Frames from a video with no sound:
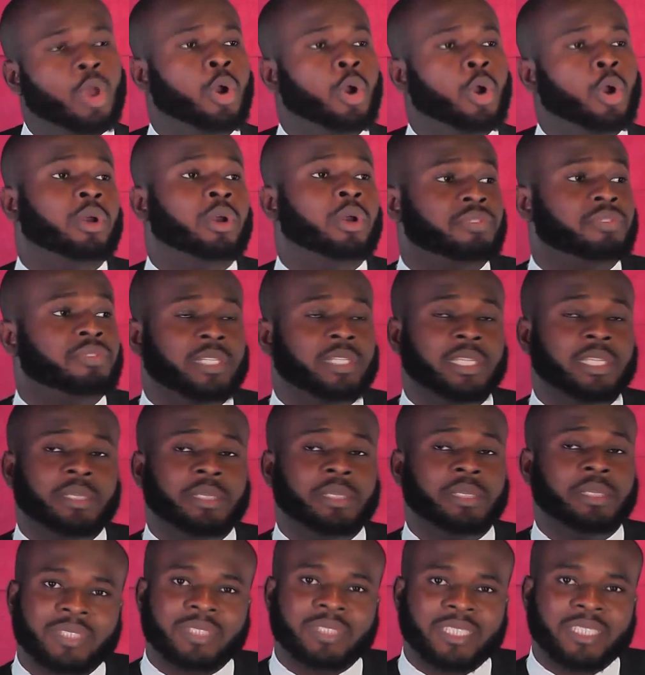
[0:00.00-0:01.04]
only for the
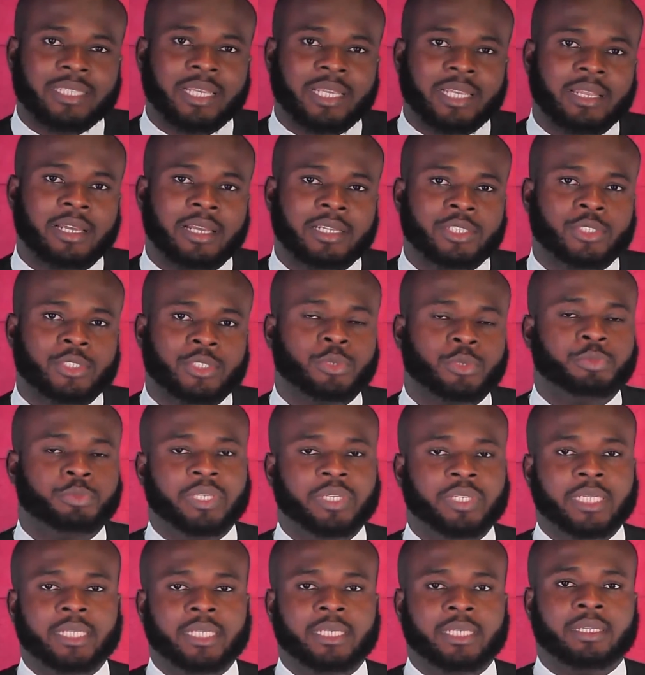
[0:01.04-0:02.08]
seller
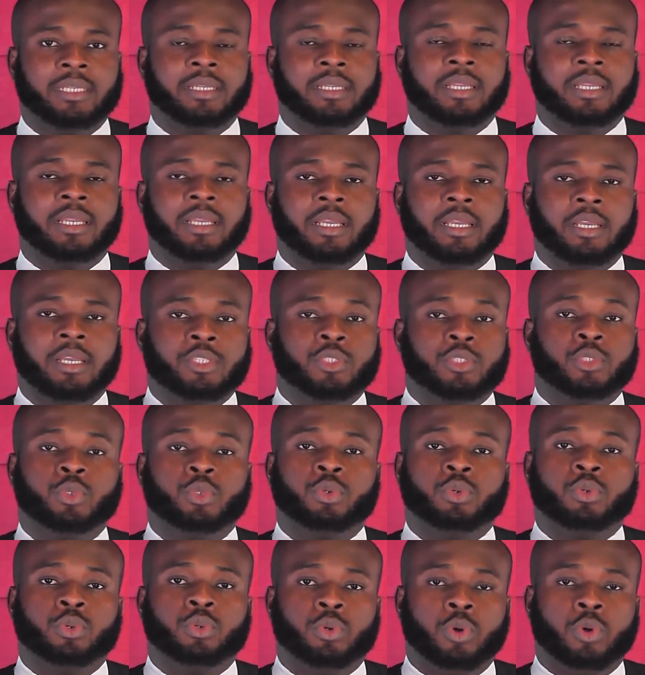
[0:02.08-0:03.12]

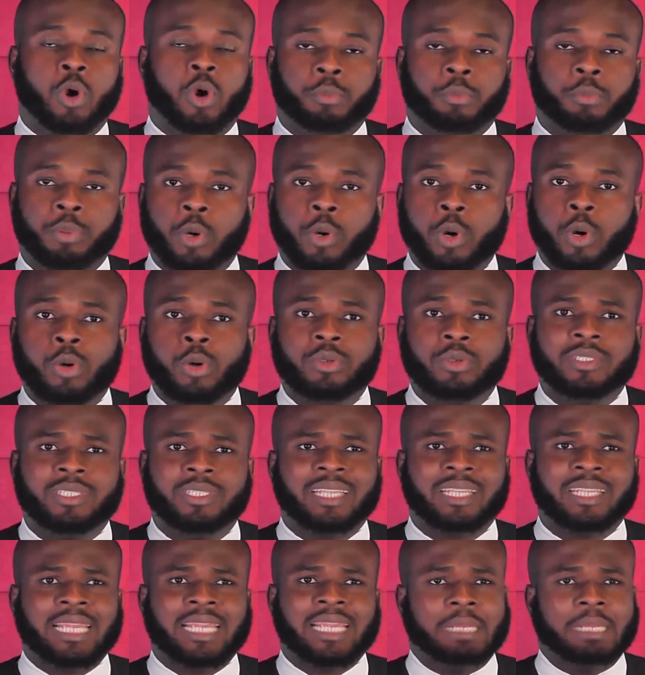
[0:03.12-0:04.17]
to
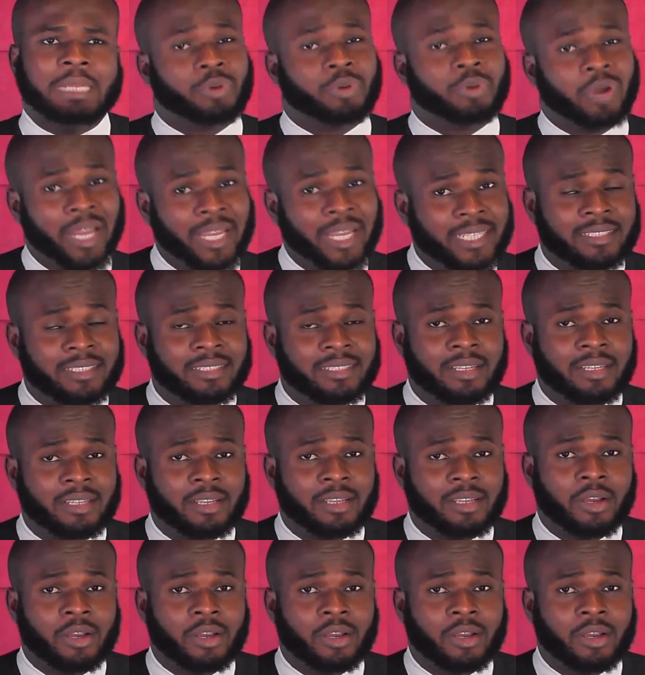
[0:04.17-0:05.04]
uphold a price